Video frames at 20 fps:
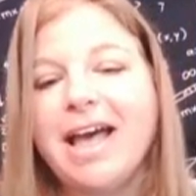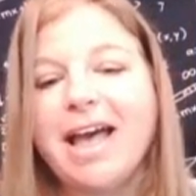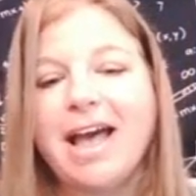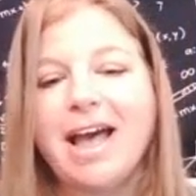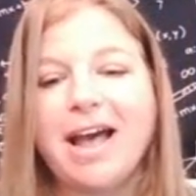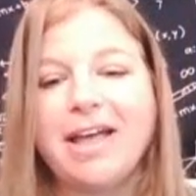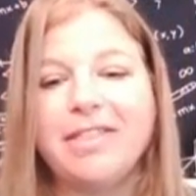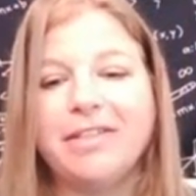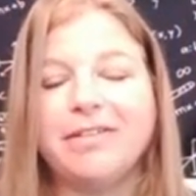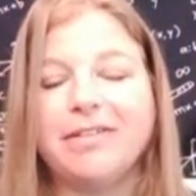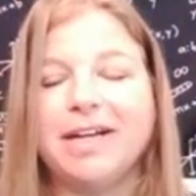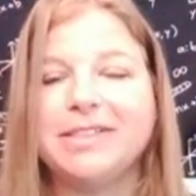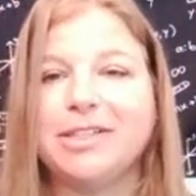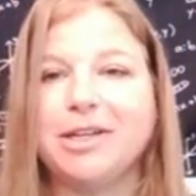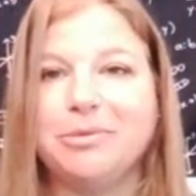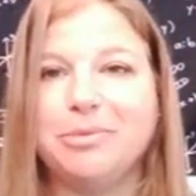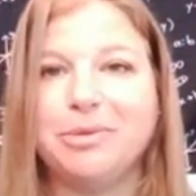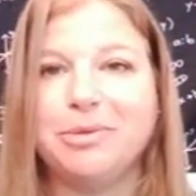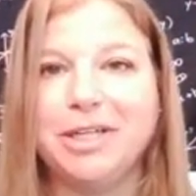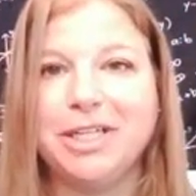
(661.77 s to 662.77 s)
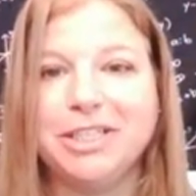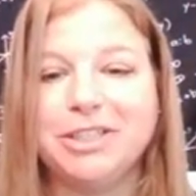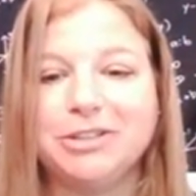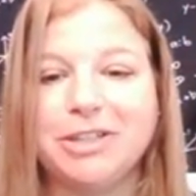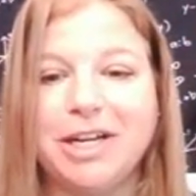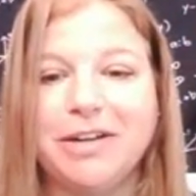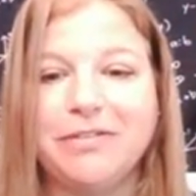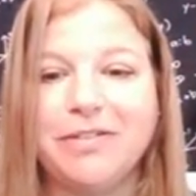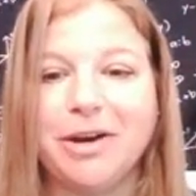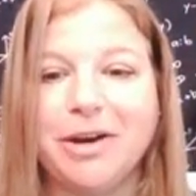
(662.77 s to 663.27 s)
And the rest are pretty
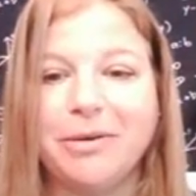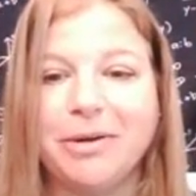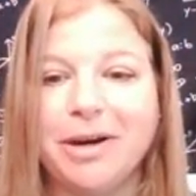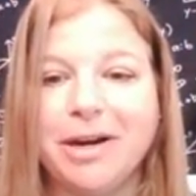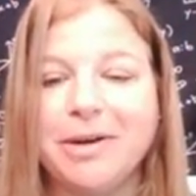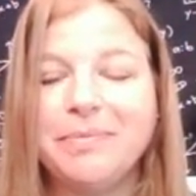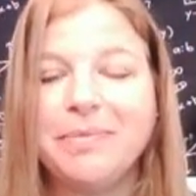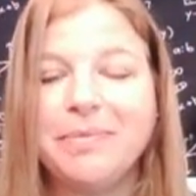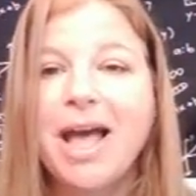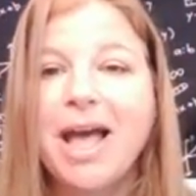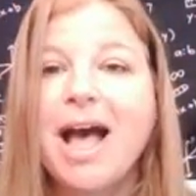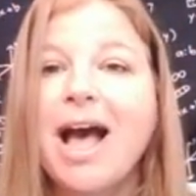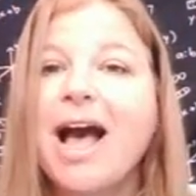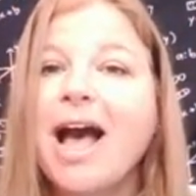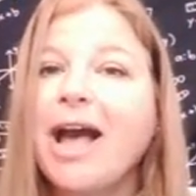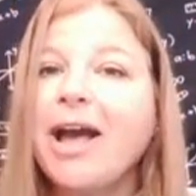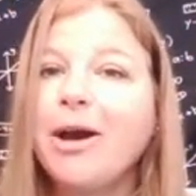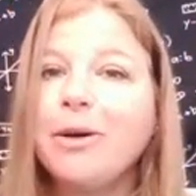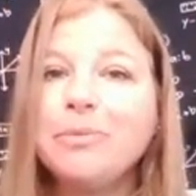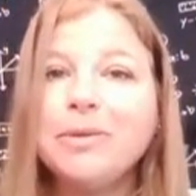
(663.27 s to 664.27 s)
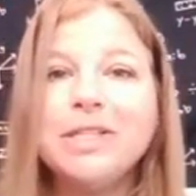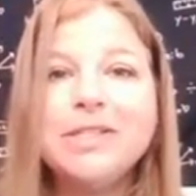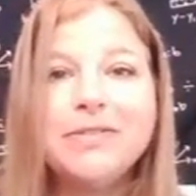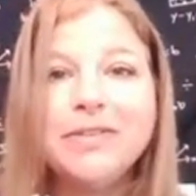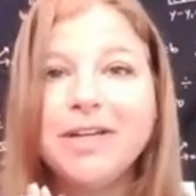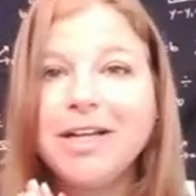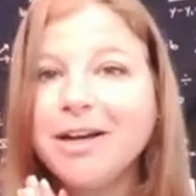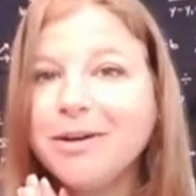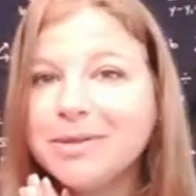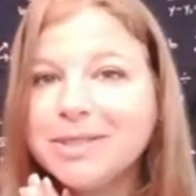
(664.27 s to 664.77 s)
straightforward. I hope this
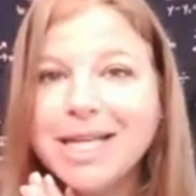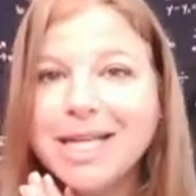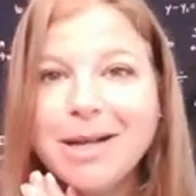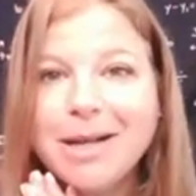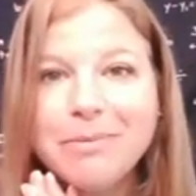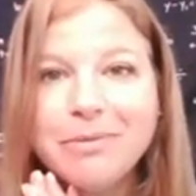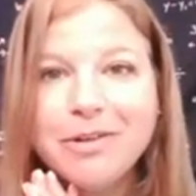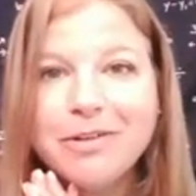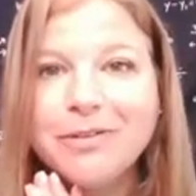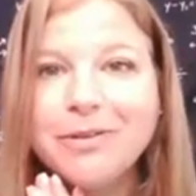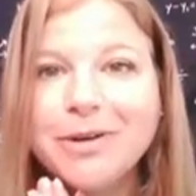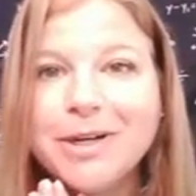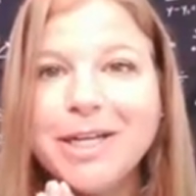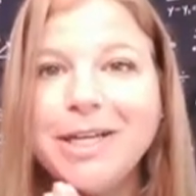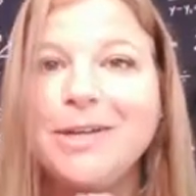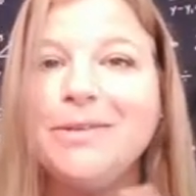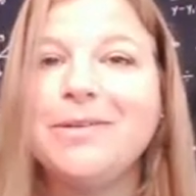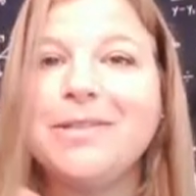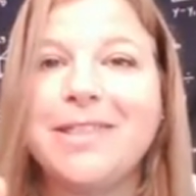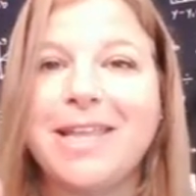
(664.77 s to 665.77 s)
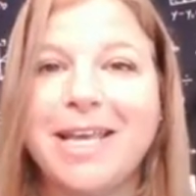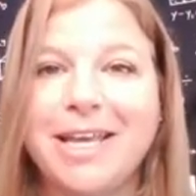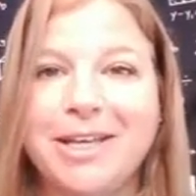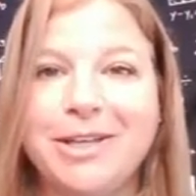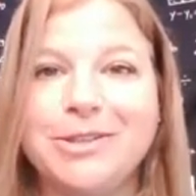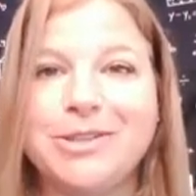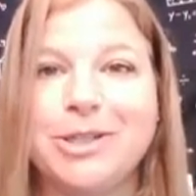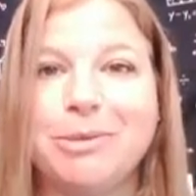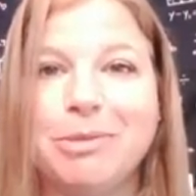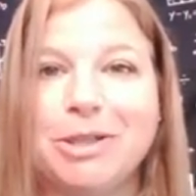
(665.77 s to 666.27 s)
video was helpful for you. Thank
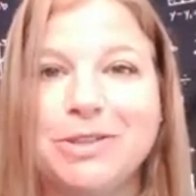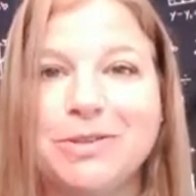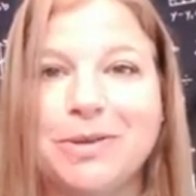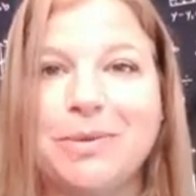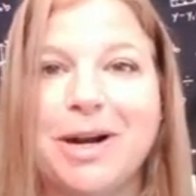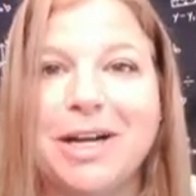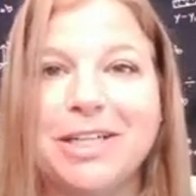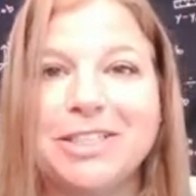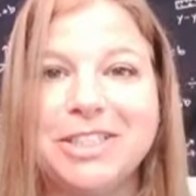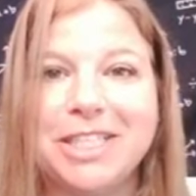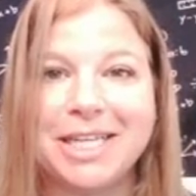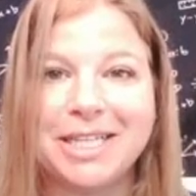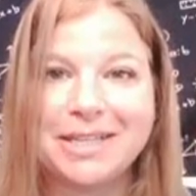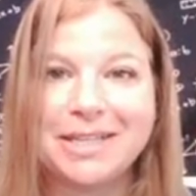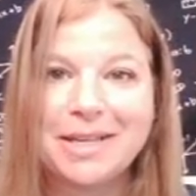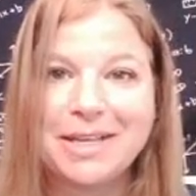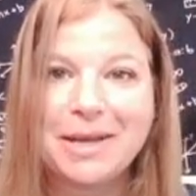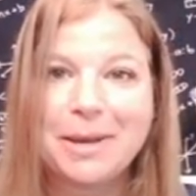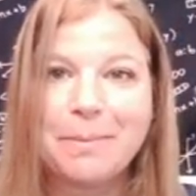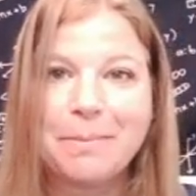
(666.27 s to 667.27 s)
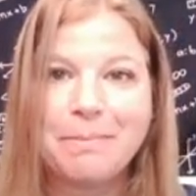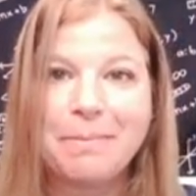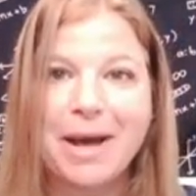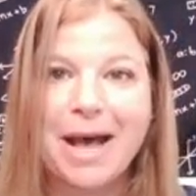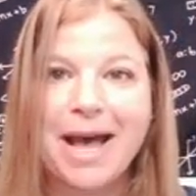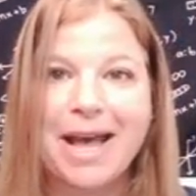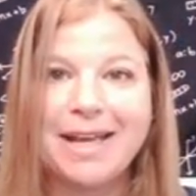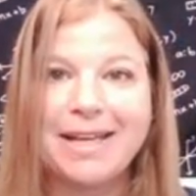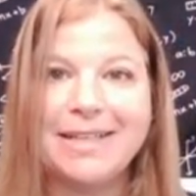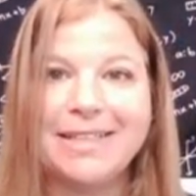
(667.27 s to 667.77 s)
you so much for watching.
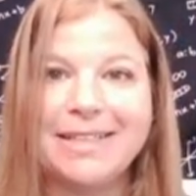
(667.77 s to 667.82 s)
Bye.